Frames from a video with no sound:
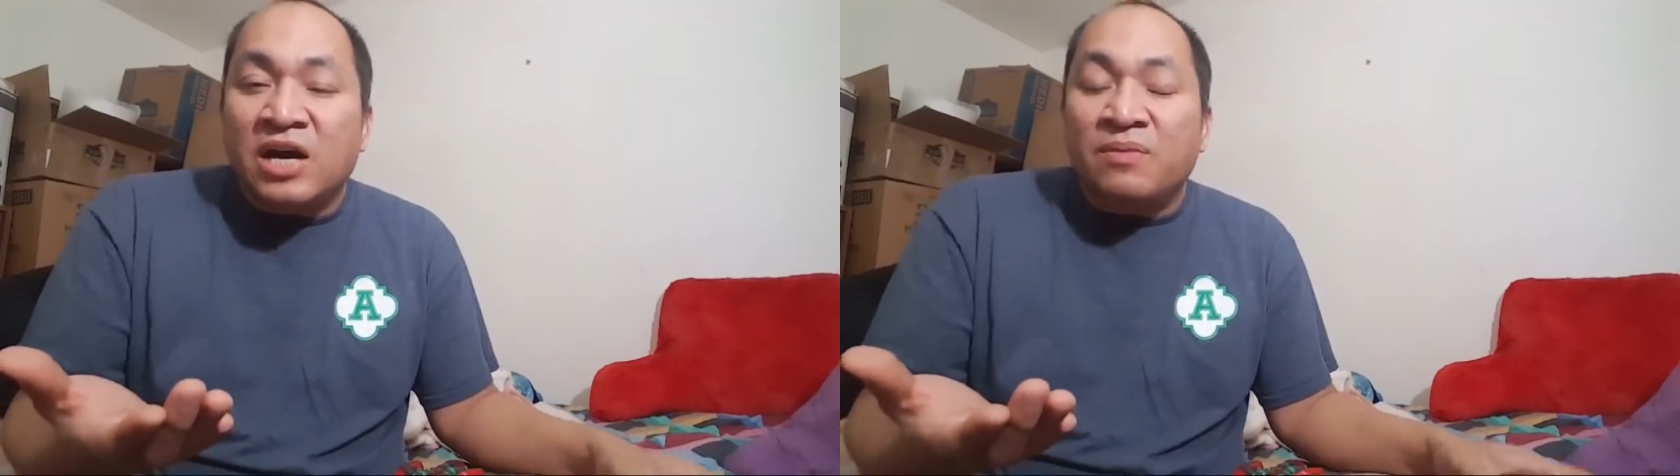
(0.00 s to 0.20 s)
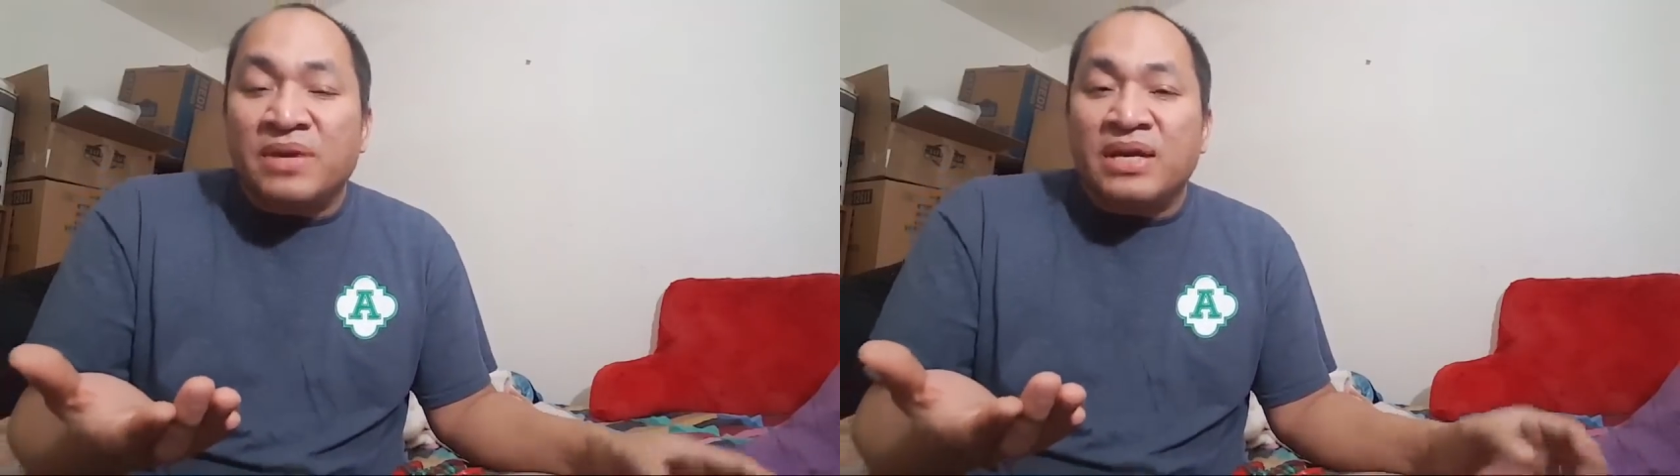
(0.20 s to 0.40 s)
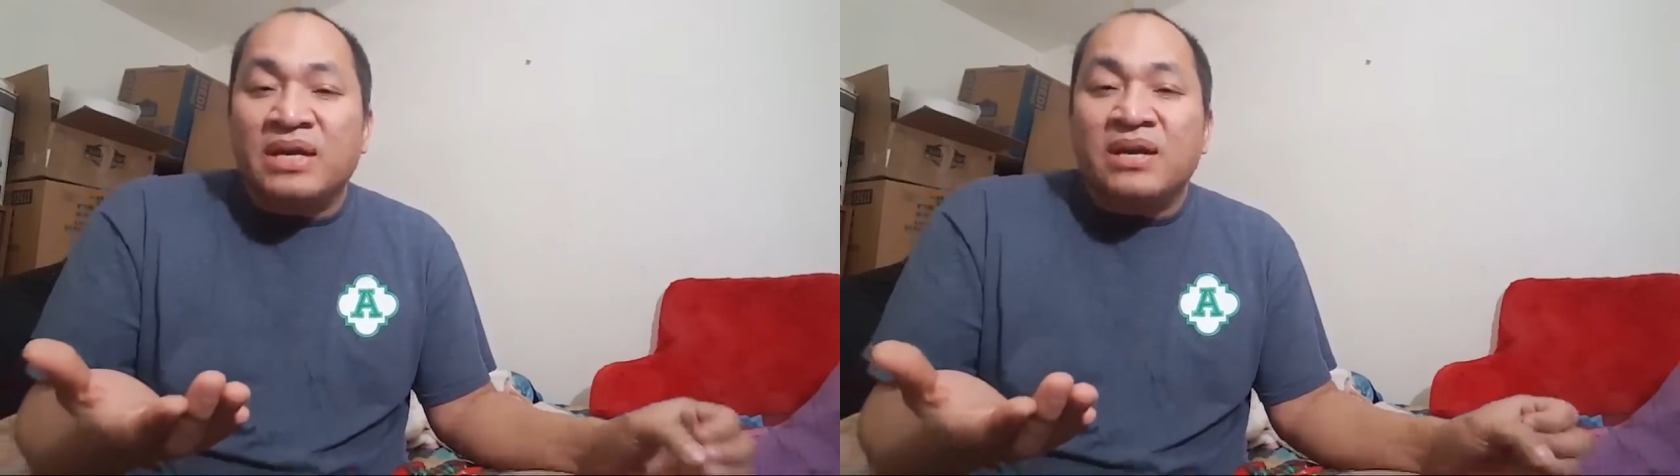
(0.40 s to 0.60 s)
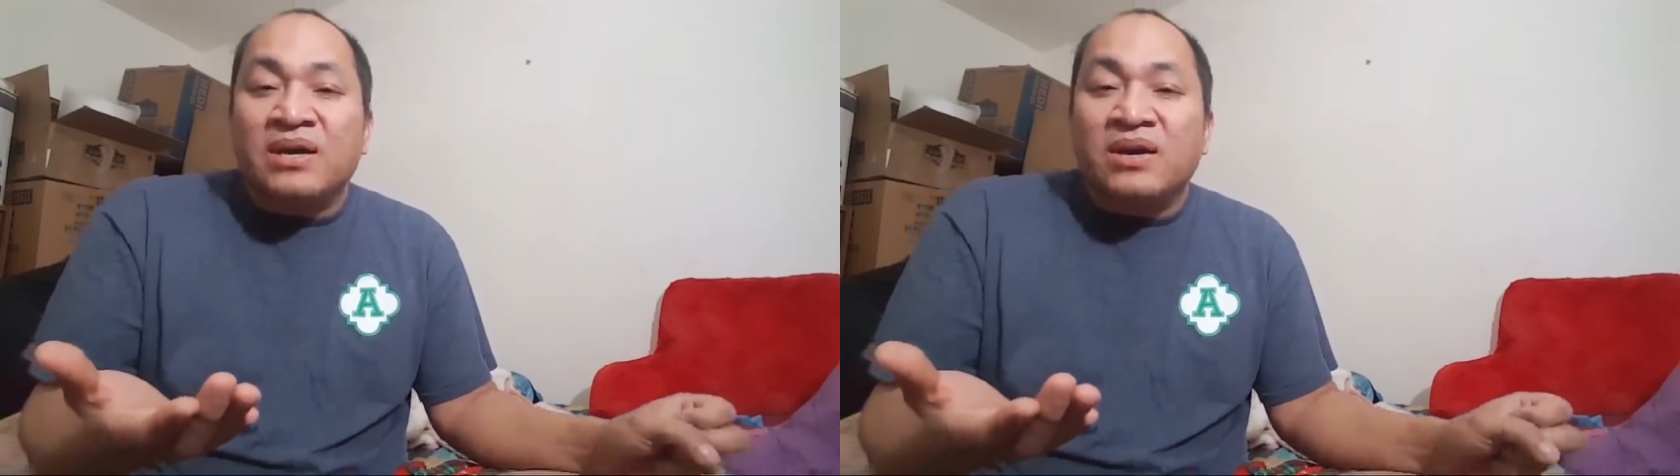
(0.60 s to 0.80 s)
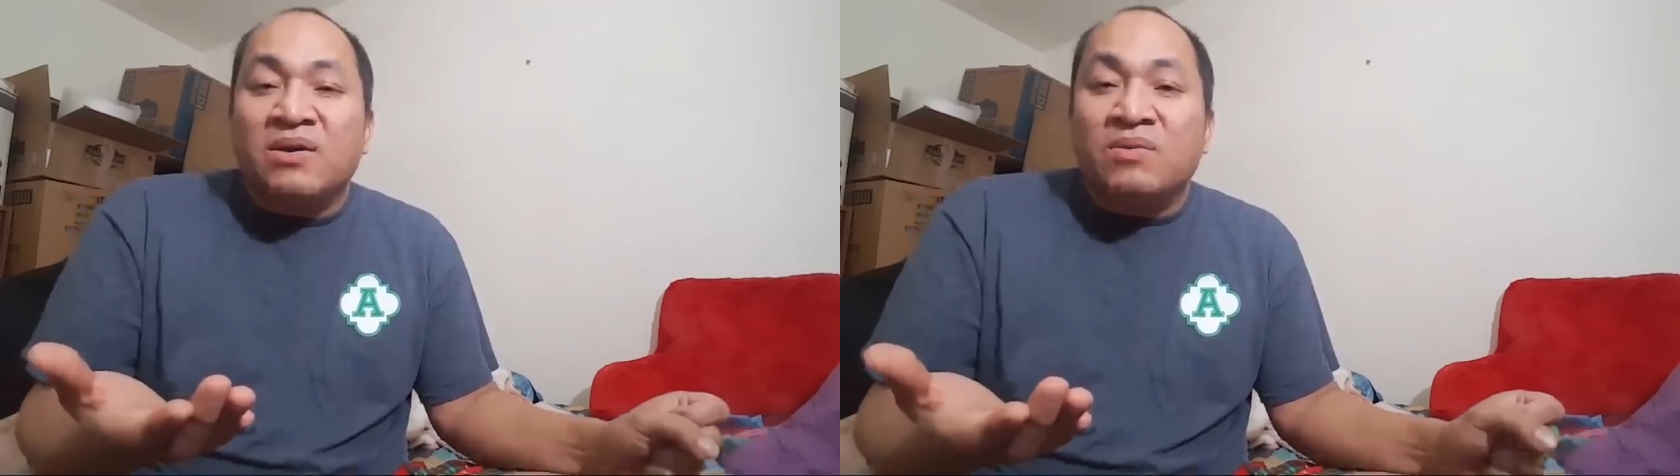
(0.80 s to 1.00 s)
tell me,
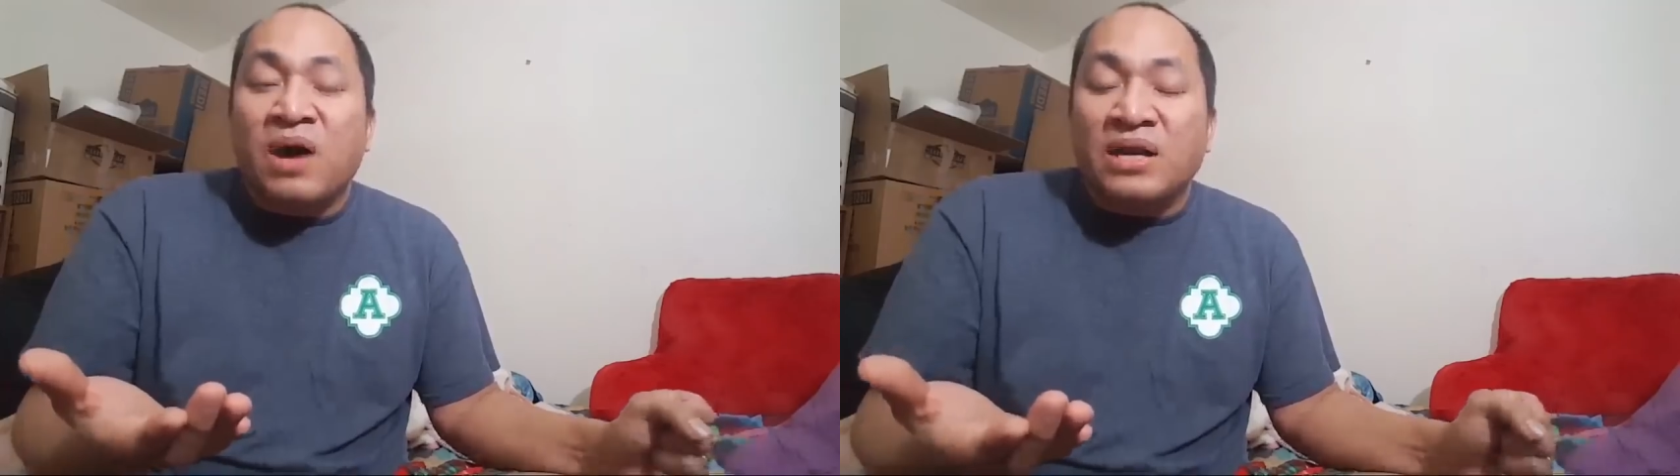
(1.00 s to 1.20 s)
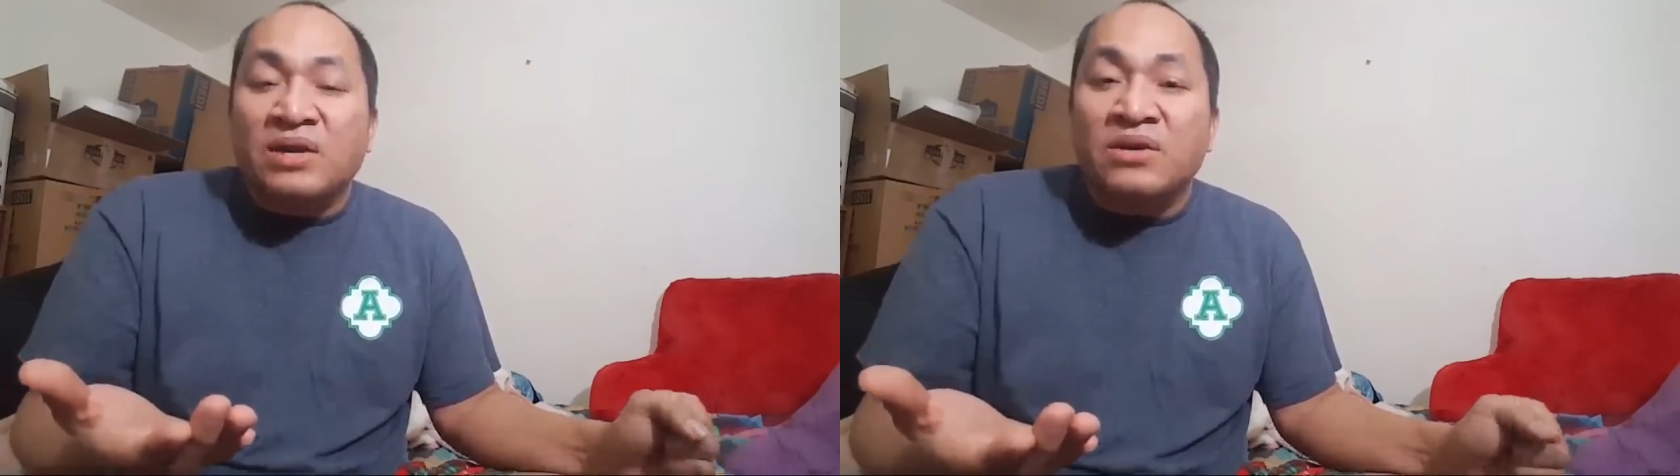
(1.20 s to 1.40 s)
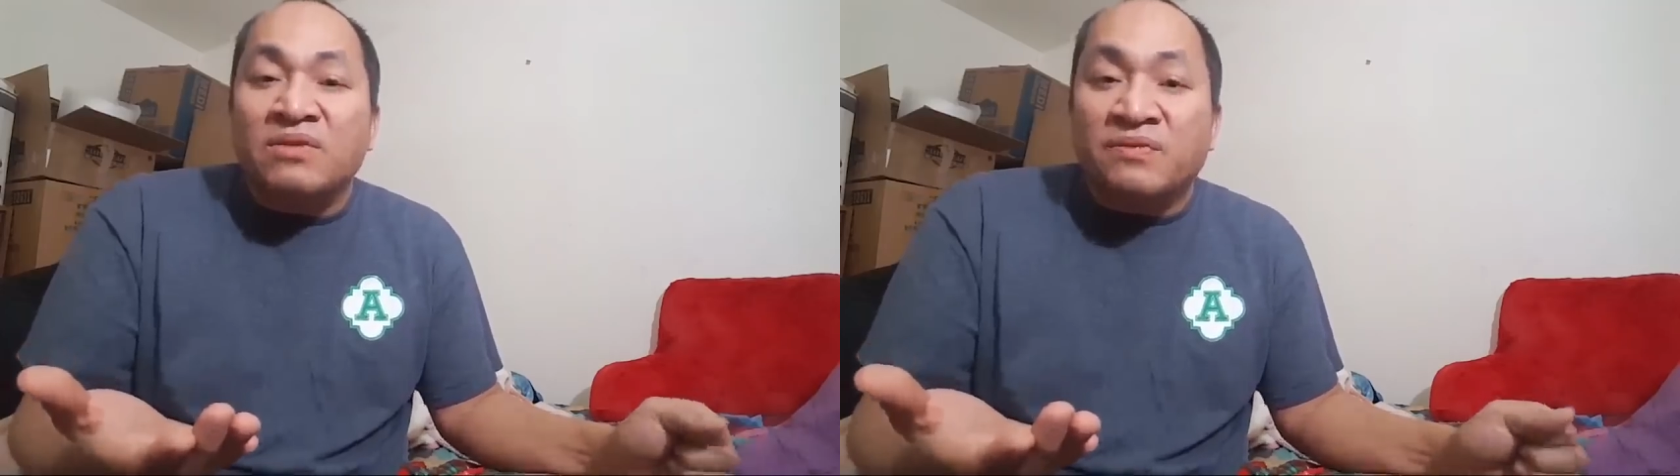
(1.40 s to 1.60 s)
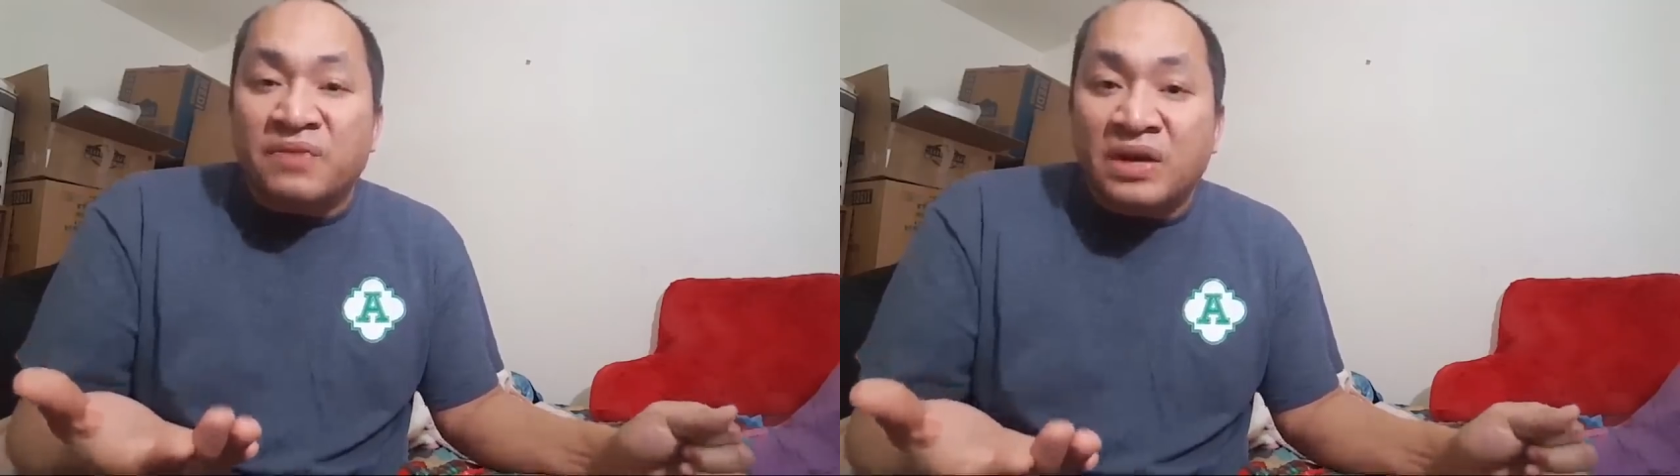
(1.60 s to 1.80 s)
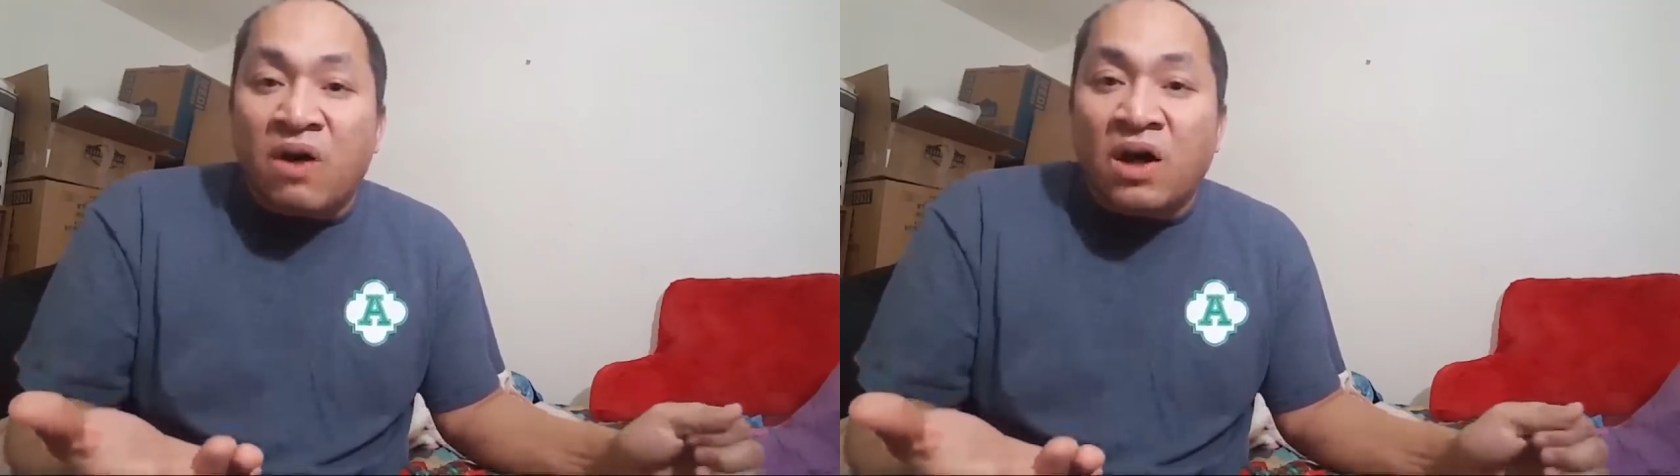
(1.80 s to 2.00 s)
what do you feel